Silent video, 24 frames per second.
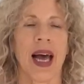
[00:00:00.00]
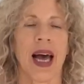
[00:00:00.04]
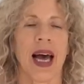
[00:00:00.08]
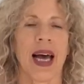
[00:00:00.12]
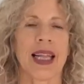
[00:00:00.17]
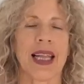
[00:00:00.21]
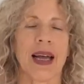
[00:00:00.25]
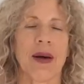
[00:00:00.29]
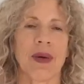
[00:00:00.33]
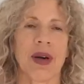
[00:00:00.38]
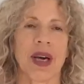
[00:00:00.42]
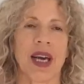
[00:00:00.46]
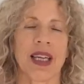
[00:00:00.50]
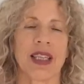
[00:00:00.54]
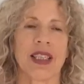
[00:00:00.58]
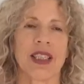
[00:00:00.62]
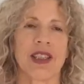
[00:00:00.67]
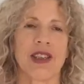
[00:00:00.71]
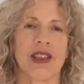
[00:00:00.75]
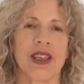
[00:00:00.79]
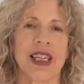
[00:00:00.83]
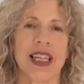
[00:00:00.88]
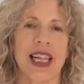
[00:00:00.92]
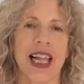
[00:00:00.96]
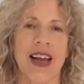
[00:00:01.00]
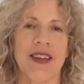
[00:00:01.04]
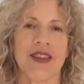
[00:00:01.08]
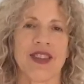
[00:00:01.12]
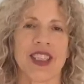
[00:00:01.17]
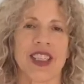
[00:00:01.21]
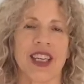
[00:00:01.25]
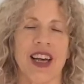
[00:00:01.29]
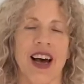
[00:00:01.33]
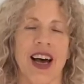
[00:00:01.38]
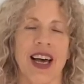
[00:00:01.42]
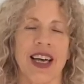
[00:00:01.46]
And now we're going to do the left
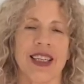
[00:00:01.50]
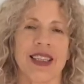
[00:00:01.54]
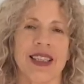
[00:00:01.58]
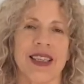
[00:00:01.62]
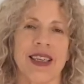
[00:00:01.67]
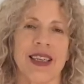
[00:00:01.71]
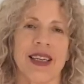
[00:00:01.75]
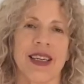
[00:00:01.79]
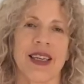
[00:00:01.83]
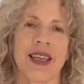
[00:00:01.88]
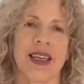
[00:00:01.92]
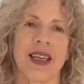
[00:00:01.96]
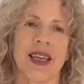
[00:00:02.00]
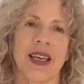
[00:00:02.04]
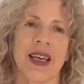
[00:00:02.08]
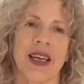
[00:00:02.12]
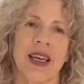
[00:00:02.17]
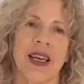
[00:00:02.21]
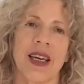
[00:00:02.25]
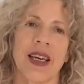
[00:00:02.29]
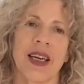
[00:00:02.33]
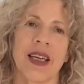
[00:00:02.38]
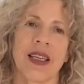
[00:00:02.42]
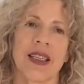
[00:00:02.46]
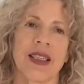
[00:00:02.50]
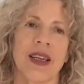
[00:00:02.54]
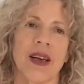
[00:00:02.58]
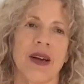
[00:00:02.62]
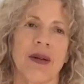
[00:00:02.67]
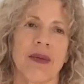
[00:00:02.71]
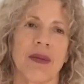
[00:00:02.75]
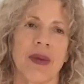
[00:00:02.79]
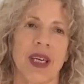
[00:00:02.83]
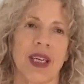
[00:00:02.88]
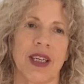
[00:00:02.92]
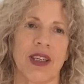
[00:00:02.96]
side. So
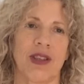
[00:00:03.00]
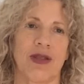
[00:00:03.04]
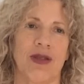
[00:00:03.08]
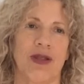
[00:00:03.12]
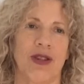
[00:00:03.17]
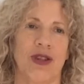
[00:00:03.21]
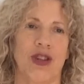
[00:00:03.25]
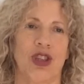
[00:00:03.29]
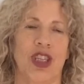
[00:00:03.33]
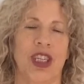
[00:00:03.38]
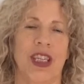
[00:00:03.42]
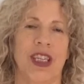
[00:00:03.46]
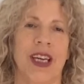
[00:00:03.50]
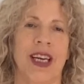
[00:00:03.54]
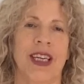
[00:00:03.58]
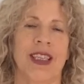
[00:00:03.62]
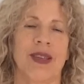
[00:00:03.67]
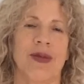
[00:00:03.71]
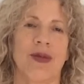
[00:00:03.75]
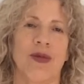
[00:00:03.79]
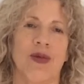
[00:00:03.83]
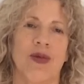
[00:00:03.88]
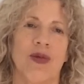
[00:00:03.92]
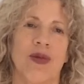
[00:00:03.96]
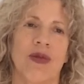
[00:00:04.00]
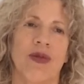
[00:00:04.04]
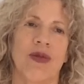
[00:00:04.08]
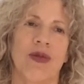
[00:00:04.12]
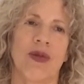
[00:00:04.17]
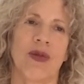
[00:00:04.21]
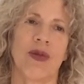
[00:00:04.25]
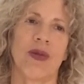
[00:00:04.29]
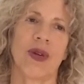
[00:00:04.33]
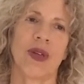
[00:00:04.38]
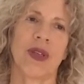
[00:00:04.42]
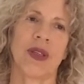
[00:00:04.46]
make sure your chin hasn't walked
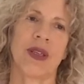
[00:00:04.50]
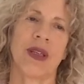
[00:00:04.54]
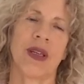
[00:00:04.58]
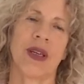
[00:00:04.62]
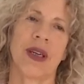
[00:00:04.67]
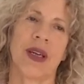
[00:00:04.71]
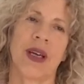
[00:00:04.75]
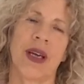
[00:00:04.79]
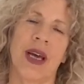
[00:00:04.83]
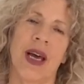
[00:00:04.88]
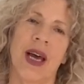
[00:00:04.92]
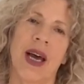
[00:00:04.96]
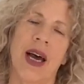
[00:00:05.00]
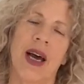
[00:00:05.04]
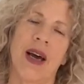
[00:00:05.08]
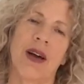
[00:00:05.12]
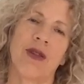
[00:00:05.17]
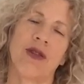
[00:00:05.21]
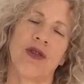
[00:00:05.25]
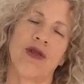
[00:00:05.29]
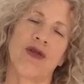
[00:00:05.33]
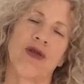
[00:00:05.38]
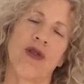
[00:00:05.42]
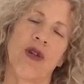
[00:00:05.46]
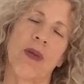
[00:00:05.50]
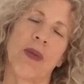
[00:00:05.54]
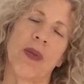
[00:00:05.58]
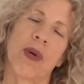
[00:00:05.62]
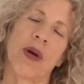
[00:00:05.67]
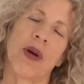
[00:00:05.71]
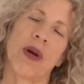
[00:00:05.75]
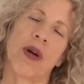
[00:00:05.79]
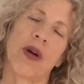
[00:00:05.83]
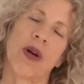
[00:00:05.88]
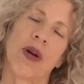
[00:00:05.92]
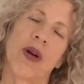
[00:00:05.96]
forward, and drop
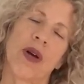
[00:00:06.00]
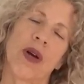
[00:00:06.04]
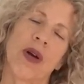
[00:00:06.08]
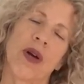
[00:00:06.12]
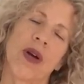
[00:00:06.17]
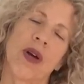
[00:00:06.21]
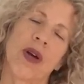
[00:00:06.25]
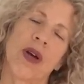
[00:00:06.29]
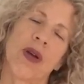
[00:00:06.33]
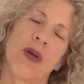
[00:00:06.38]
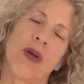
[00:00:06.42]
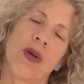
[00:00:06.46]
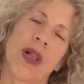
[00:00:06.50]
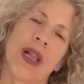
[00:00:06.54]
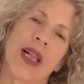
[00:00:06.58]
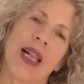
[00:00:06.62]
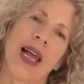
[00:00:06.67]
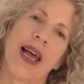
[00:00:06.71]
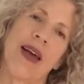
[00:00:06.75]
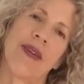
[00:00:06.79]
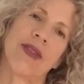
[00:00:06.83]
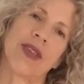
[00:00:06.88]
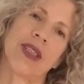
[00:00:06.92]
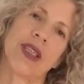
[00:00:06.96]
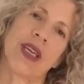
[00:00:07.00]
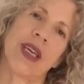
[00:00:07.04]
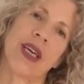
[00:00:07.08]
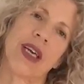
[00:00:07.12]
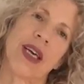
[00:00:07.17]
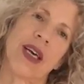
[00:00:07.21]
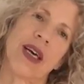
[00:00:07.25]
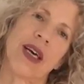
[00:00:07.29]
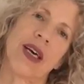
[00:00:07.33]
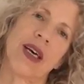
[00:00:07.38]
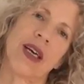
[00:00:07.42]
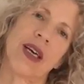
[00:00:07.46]
your left
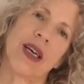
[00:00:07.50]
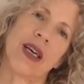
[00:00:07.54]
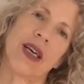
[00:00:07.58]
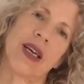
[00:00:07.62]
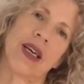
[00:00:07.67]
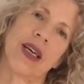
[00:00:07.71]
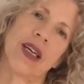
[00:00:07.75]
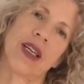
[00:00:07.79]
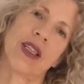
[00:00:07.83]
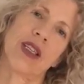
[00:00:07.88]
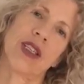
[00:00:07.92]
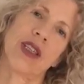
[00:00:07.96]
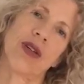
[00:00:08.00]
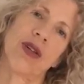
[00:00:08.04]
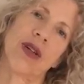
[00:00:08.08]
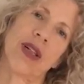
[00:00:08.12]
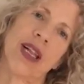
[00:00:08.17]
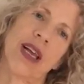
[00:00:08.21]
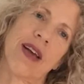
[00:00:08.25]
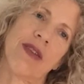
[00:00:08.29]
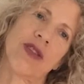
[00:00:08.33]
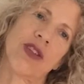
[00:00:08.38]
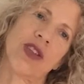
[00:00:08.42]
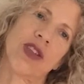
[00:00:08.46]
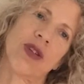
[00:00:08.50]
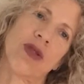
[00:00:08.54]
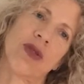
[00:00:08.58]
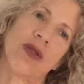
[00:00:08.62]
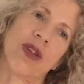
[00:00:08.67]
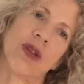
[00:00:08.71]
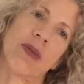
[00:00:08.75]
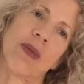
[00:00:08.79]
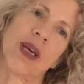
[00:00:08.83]
ear to your left shoulder.